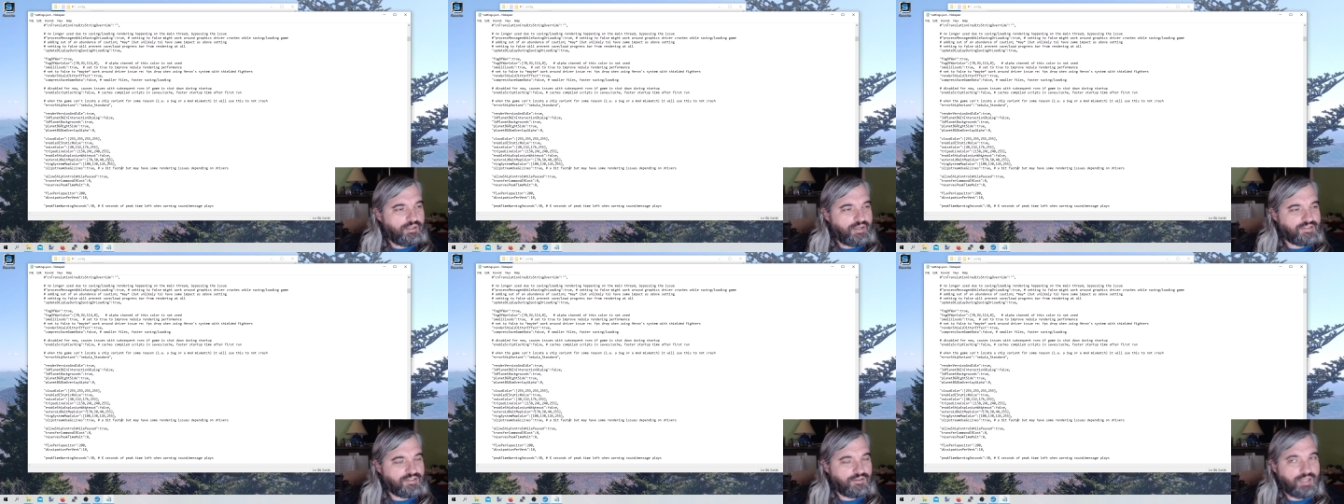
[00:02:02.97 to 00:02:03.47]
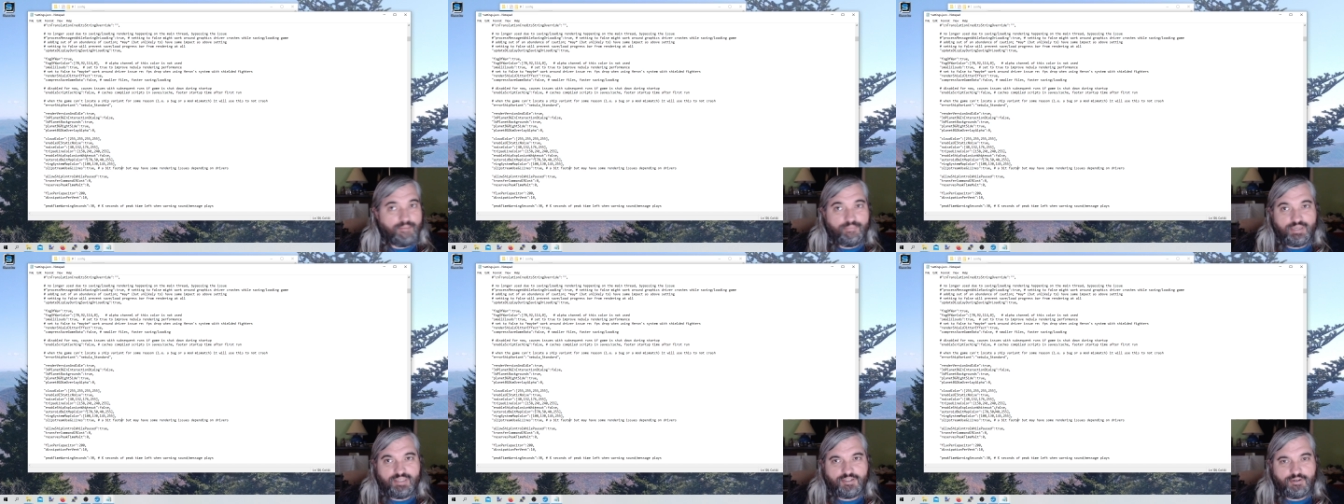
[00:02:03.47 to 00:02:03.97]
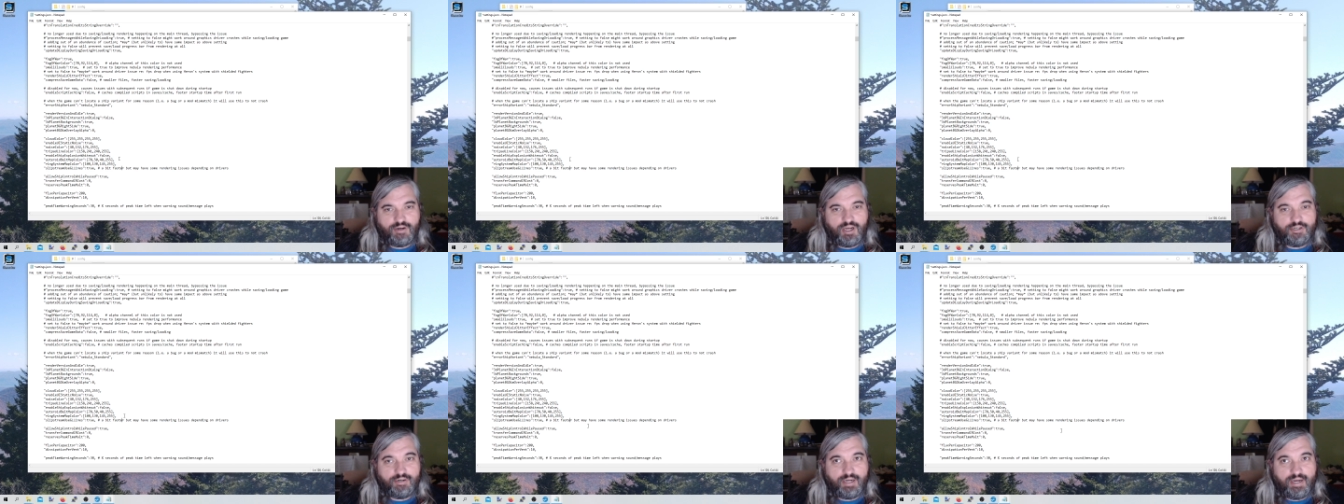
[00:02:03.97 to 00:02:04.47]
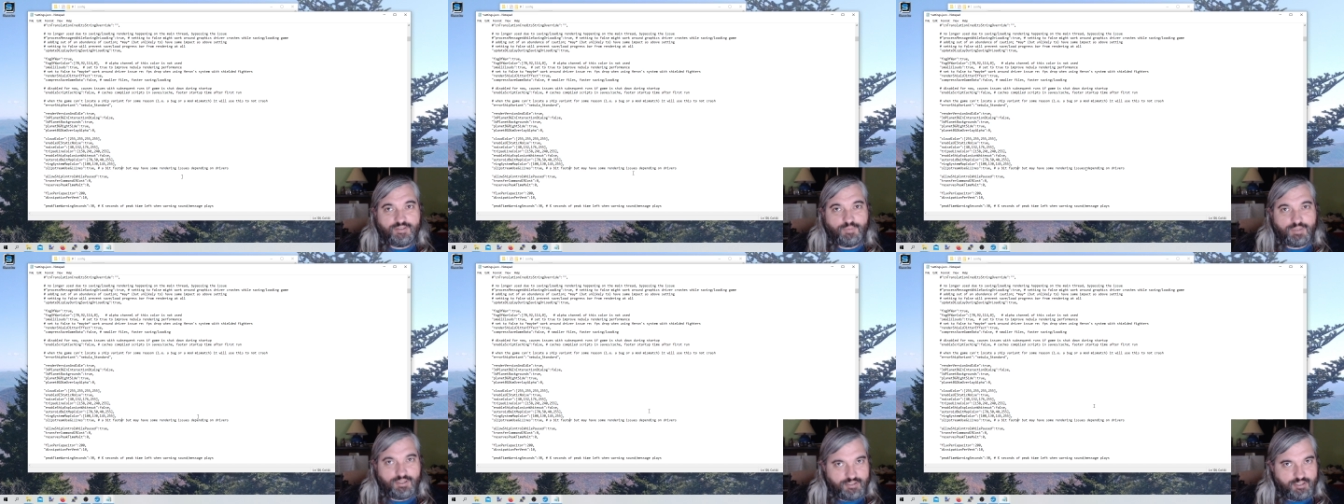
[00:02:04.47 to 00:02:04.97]
It's a lot easier on your eyes
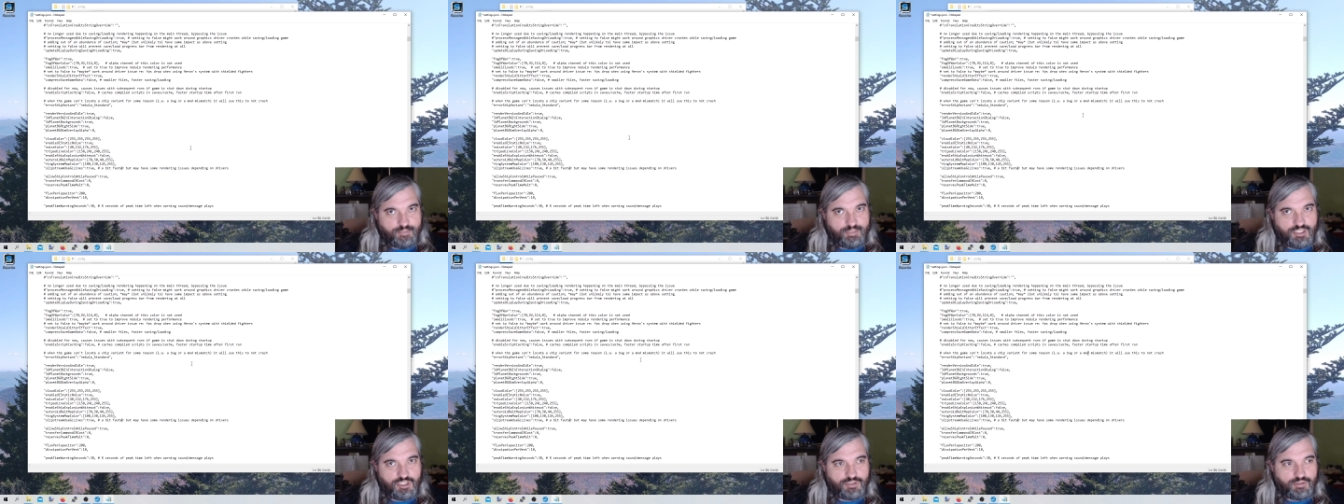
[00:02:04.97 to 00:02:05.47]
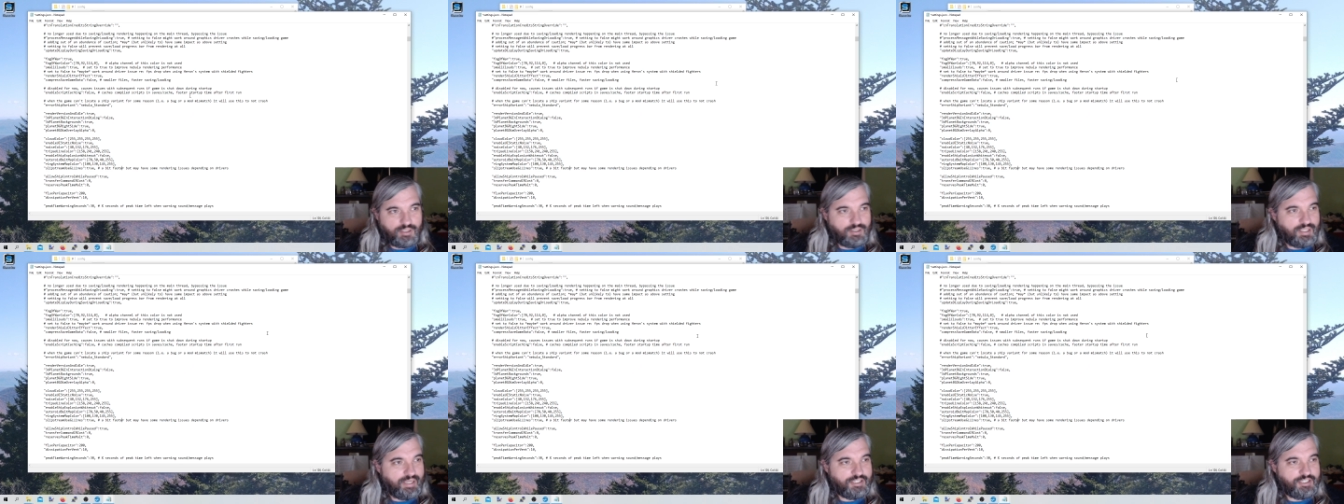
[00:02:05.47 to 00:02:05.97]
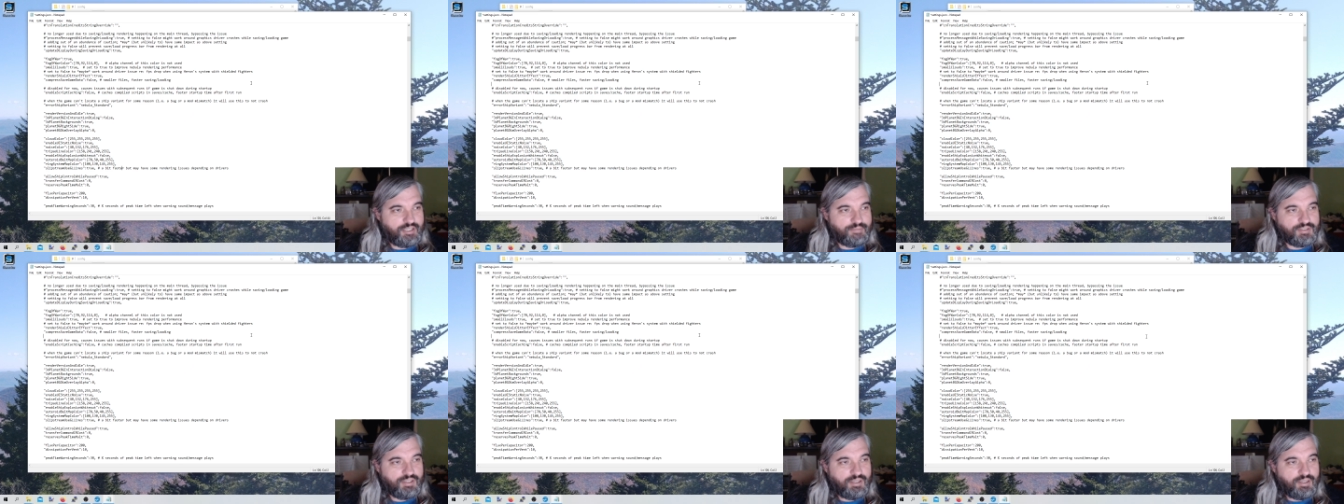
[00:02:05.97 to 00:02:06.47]
because you're going to be destroying a lot of ships.